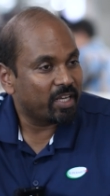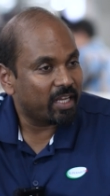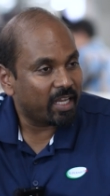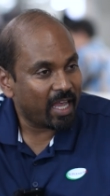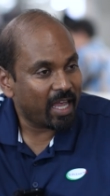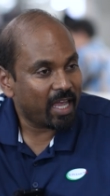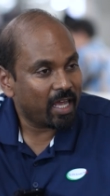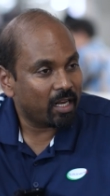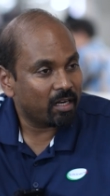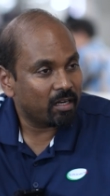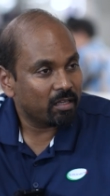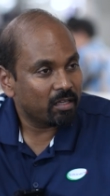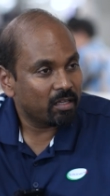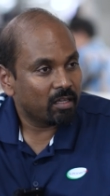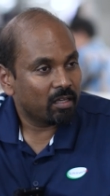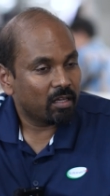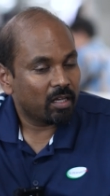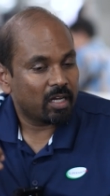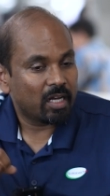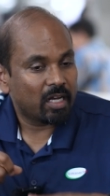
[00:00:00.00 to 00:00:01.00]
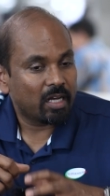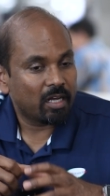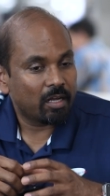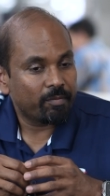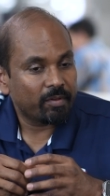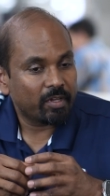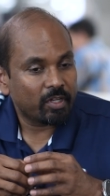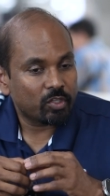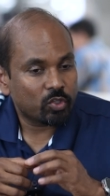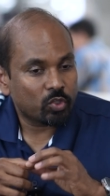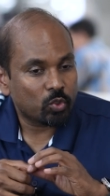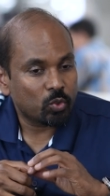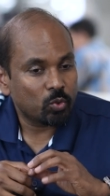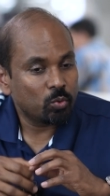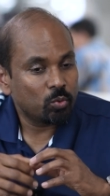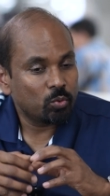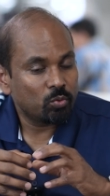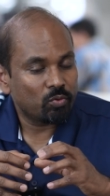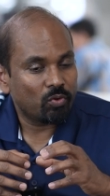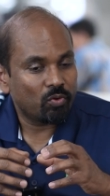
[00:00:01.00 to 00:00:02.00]
can
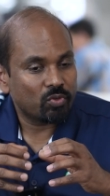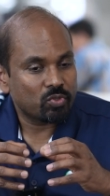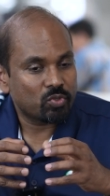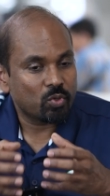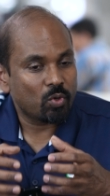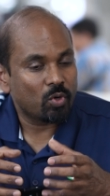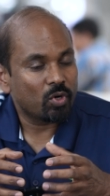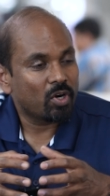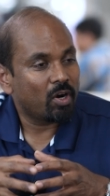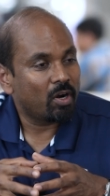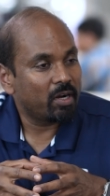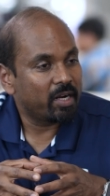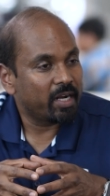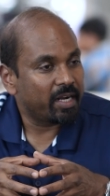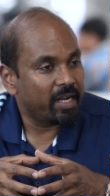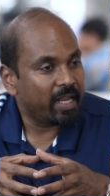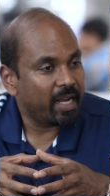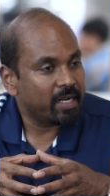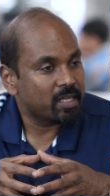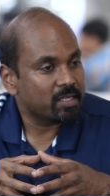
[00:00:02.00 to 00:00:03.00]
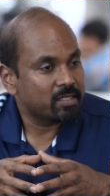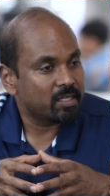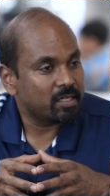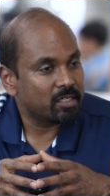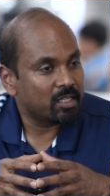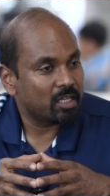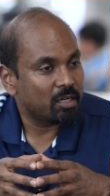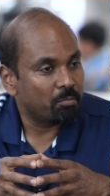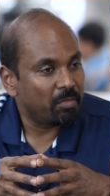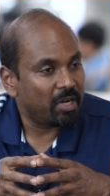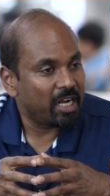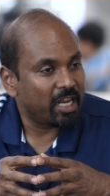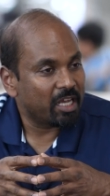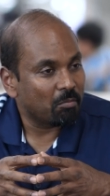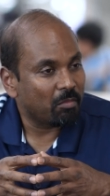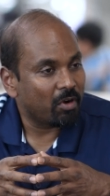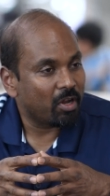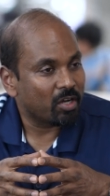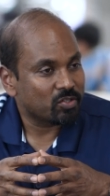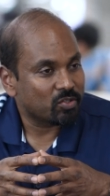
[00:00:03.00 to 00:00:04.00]
through so-called data center
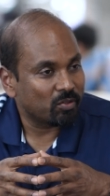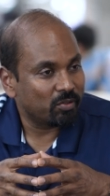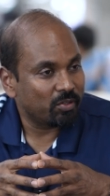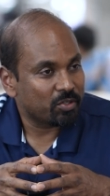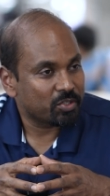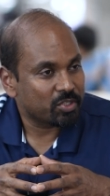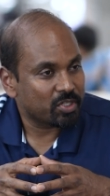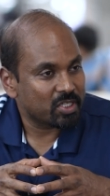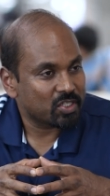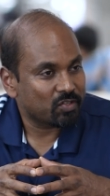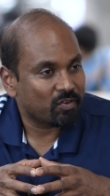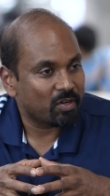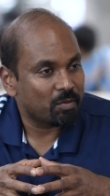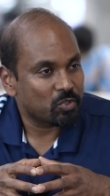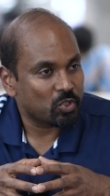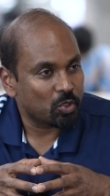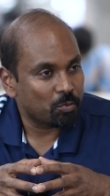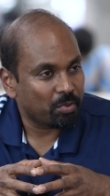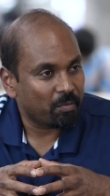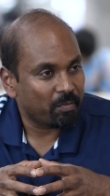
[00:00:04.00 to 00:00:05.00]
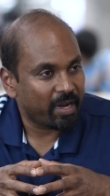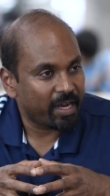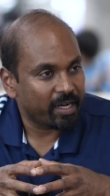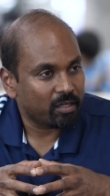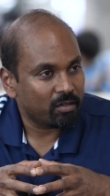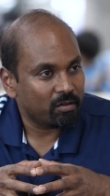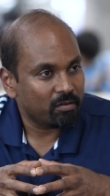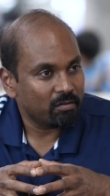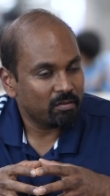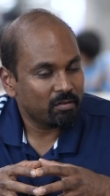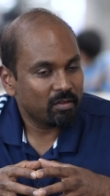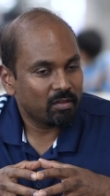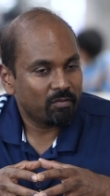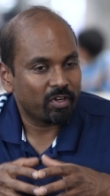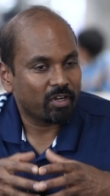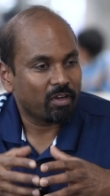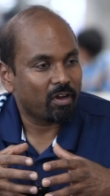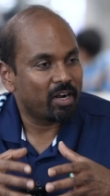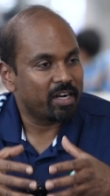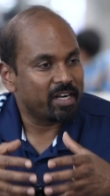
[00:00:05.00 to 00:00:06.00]
building block solutions from Supermicro.
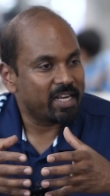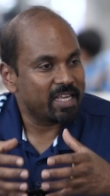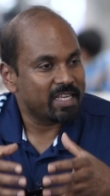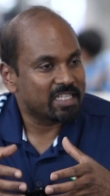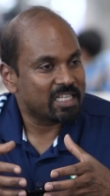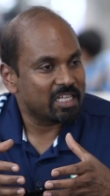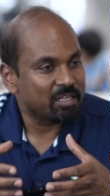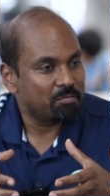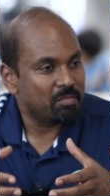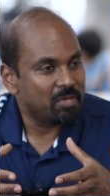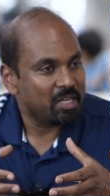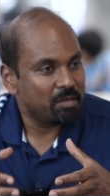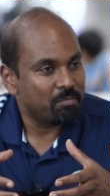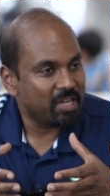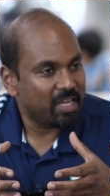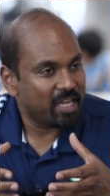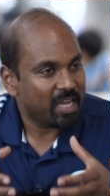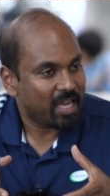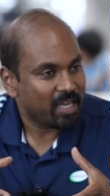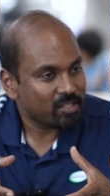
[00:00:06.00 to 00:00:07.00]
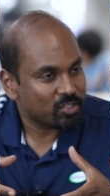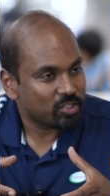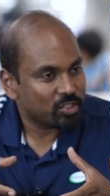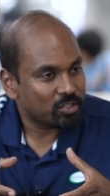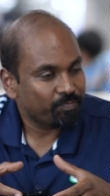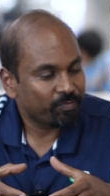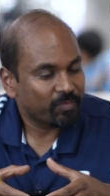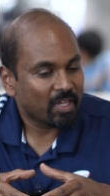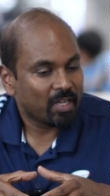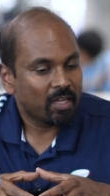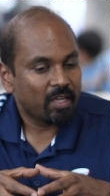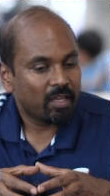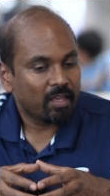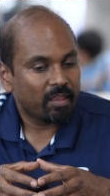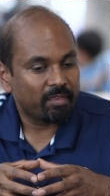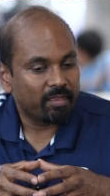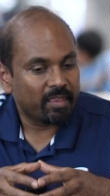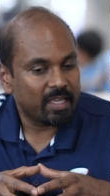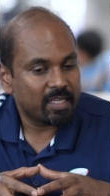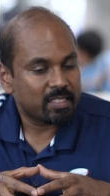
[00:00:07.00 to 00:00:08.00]
We call it DCBBS.
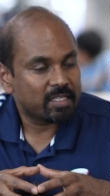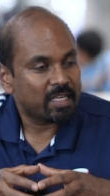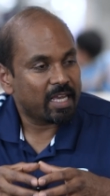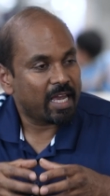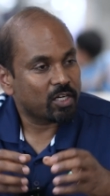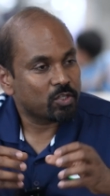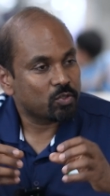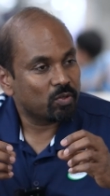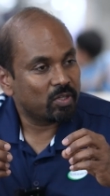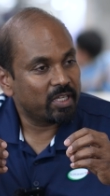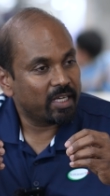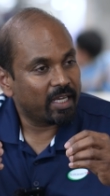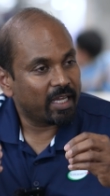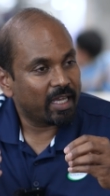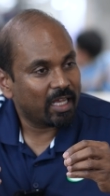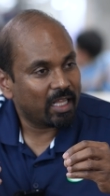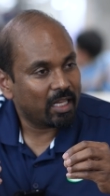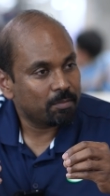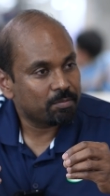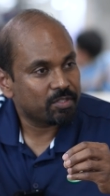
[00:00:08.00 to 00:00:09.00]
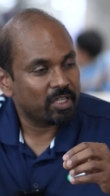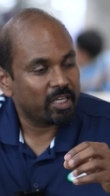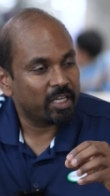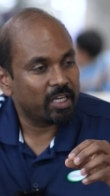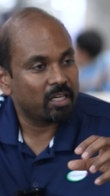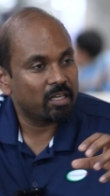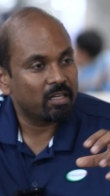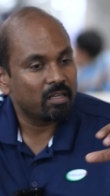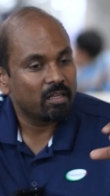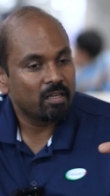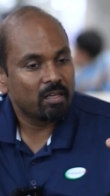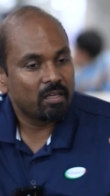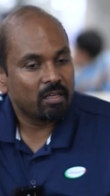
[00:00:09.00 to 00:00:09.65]
This actually helps in